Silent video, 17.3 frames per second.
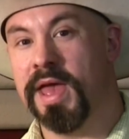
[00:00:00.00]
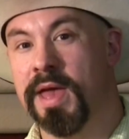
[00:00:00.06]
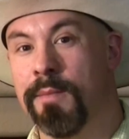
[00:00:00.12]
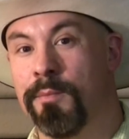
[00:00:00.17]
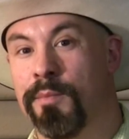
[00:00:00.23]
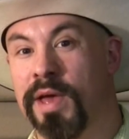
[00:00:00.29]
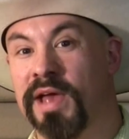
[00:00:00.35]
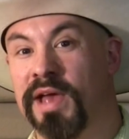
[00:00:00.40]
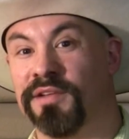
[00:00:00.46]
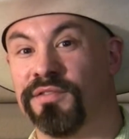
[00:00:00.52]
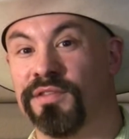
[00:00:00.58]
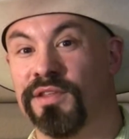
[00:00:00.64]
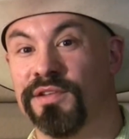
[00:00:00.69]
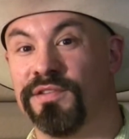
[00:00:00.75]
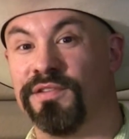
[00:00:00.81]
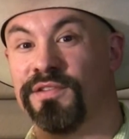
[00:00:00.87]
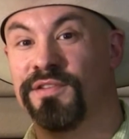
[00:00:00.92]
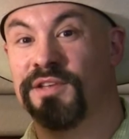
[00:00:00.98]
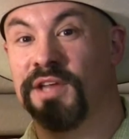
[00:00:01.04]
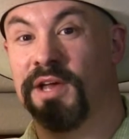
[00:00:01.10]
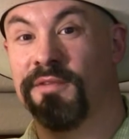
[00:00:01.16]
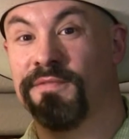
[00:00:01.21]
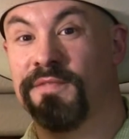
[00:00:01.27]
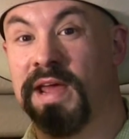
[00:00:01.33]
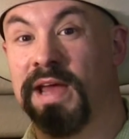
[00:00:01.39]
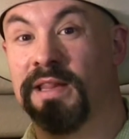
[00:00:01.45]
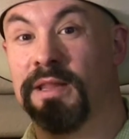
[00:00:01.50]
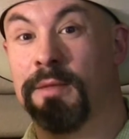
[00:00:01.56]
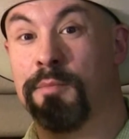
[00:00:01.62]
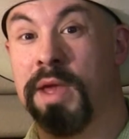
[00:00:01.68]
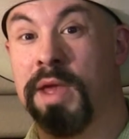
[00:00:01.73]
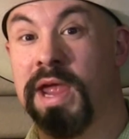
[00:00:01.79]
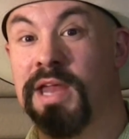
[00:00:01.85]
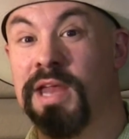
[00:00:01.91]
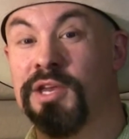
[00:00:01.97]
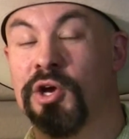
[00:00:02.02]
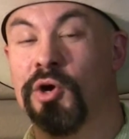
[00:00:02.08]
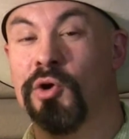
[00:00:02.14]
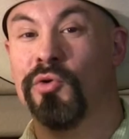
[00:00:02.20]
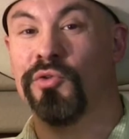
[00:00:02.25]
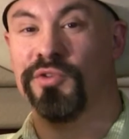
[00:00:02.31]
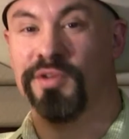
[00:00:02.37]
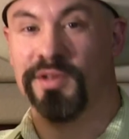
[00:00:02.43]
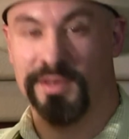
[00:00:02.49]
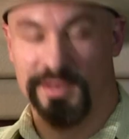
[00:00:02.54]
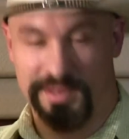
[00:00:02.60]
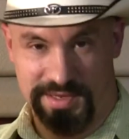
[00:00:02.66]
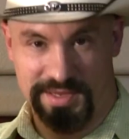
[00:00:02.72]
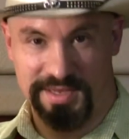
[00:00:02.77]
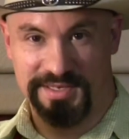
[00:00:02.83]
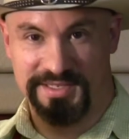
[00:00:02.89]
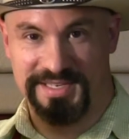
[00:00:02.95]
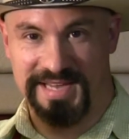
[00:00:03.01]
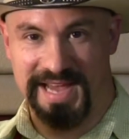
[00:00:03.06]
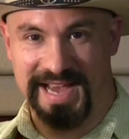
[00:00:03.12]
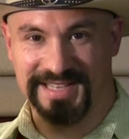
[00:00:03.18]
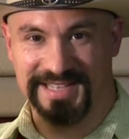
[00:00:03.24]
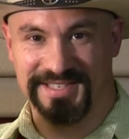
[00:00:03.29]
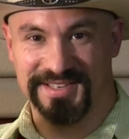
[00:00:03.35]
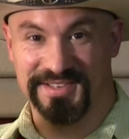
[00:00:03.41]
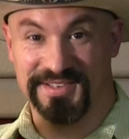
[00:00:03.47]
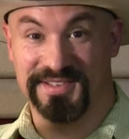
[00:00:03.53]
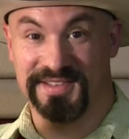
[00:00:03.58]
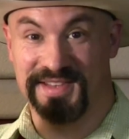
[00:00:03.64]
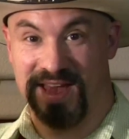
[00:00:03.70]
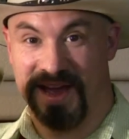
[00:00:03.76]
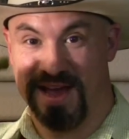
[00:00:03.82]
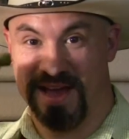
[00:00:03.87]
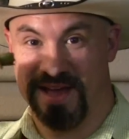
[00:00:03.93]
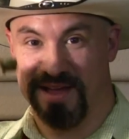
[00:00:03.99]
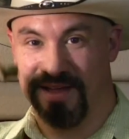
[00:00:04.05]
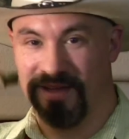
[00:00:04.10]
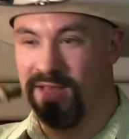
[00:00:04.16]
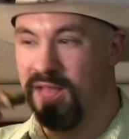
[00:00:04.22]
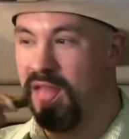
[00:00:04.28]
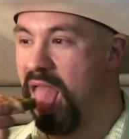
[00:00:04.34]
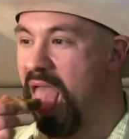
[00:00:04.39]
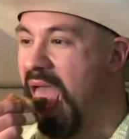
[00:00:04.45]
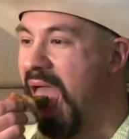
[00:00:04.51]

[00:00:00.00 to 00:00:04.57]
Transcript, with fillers: and pass the stuffed jalapenos Texas style.